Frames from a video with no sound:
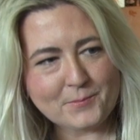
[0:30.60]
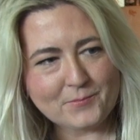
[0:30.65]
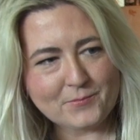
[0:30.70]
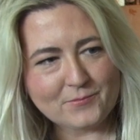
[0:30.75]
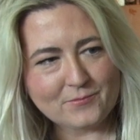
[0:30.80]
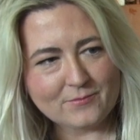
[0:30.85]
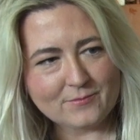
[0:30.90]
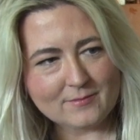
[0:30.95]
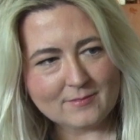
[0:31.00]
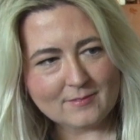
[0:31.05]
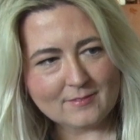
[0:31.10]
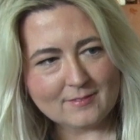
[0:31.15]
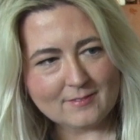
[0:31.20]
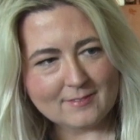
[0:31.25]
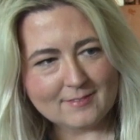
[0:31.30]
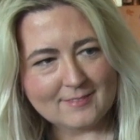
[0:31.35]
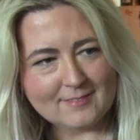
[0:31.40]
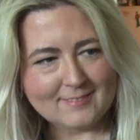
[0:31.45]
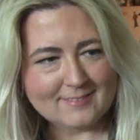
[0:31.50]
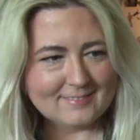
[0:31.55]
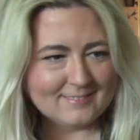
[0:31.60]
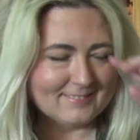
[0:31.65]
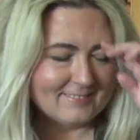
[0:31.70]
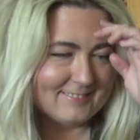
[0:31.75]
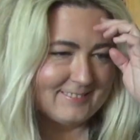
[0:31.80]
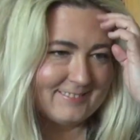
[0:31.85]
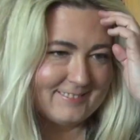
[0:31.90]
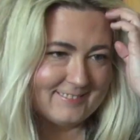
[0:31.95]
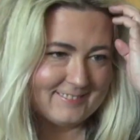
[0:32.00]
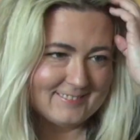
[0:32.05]

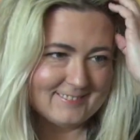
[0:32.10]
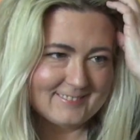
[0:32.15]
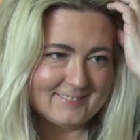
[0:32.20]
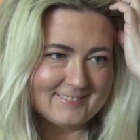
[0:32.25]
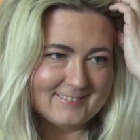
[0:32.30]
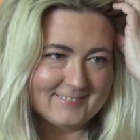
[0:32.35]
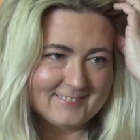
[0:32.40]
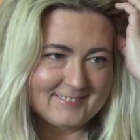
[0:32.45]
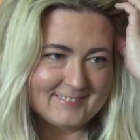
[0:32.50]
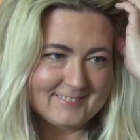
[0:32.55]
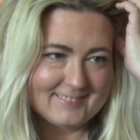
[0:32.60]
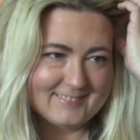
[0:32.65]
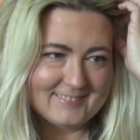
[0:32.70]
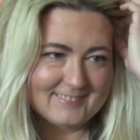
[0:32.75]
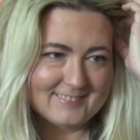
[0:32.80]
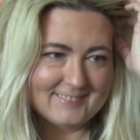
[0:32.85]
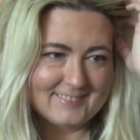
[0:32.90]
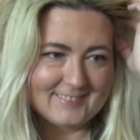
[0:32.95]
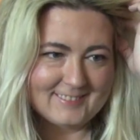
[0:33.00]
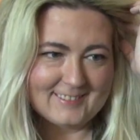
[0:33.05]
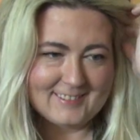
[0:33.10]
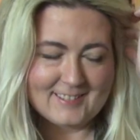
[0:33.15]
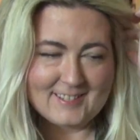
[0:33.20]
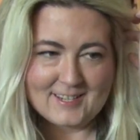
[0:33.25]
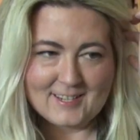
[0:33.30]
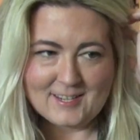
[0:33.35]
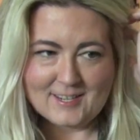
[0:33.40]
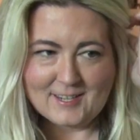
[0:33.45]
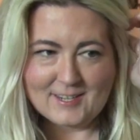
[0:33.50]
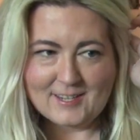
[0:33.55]

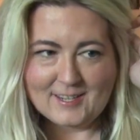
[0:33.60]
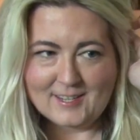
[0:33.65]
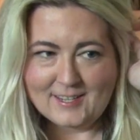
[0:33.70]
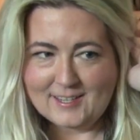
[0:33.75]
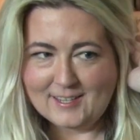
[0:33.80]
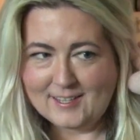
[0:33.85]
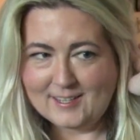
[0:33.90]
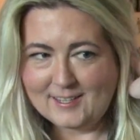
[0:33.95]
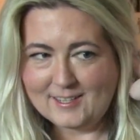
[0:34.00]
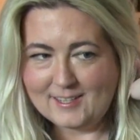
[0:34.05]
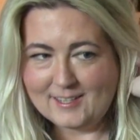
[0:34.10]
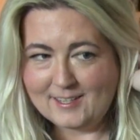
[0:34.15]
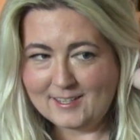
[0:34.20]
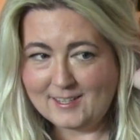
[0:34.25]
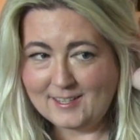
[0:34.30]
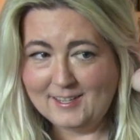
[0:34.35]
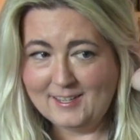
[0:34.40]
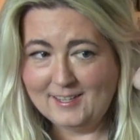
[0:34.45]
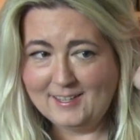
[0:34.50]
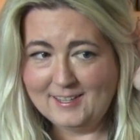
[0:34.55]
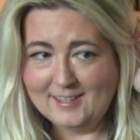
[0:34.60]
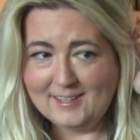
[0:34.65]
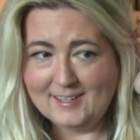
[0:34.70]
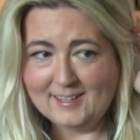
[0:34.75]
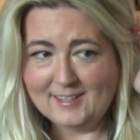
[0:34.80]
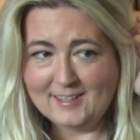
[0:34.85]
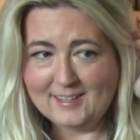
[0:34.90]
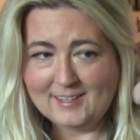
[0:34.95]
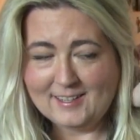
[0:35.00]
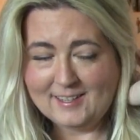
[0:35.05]

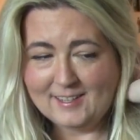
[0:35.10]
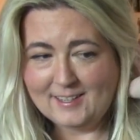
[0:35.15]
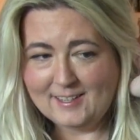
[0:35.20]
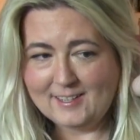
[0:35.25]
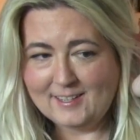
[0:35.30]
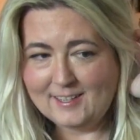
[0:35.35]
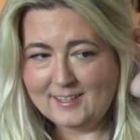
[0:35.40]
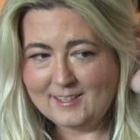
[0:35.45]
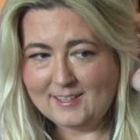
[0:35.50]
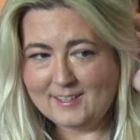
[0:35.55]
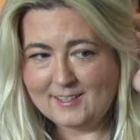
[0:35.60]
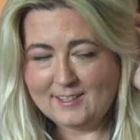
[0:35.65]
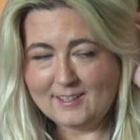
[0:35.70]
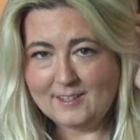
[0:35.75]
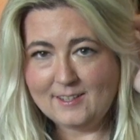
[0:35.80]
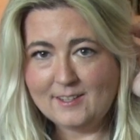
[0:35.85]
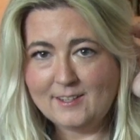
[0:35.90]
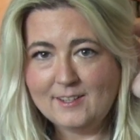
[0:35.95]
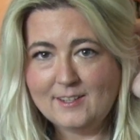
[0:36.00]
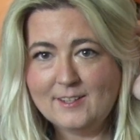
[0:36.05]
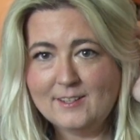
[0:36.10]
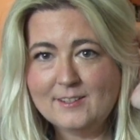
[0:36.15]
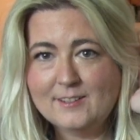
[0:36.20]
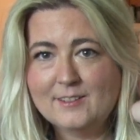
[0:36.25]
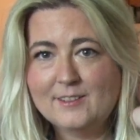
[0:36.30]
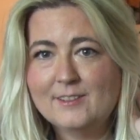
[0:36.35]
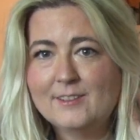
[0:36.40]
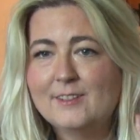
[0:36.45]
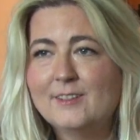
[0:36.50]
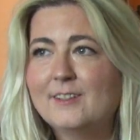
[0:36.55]

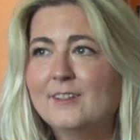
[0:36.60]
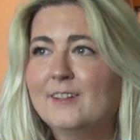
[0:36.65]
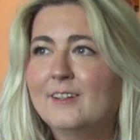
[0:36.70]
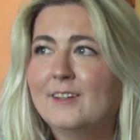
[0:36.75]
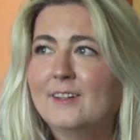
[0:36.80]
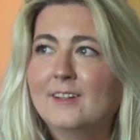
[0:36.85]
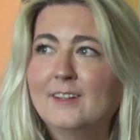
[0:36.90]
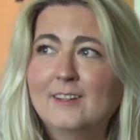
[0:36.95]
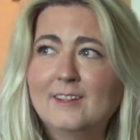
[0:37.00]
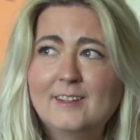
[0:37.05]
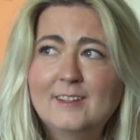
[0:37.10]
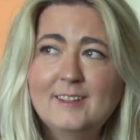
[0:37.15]
(not speaking)